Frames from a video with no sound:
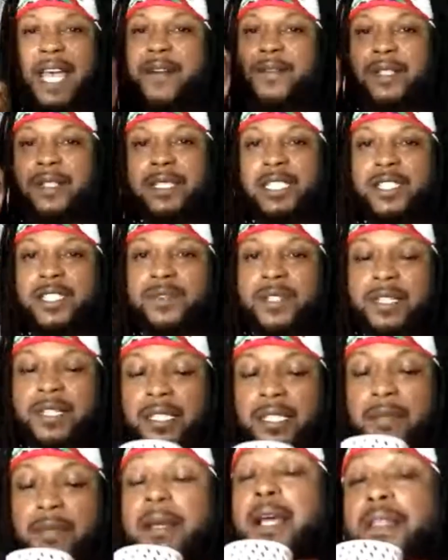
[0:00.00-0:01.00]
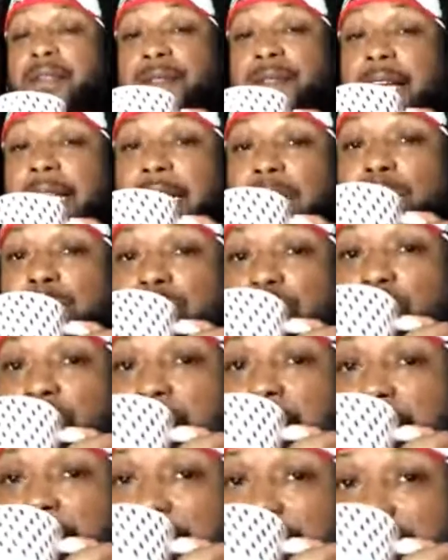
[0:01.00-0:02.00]
evidence for them that it was
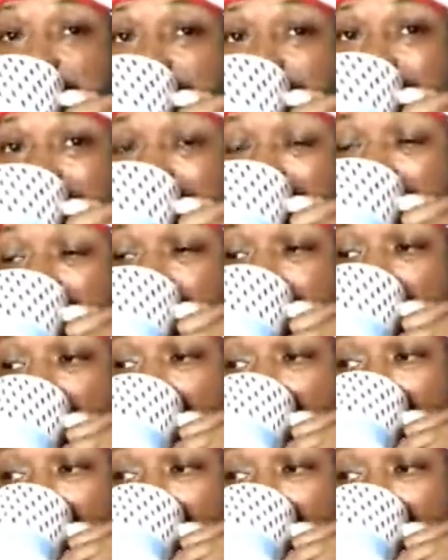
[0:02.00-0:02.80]
going to come to pass.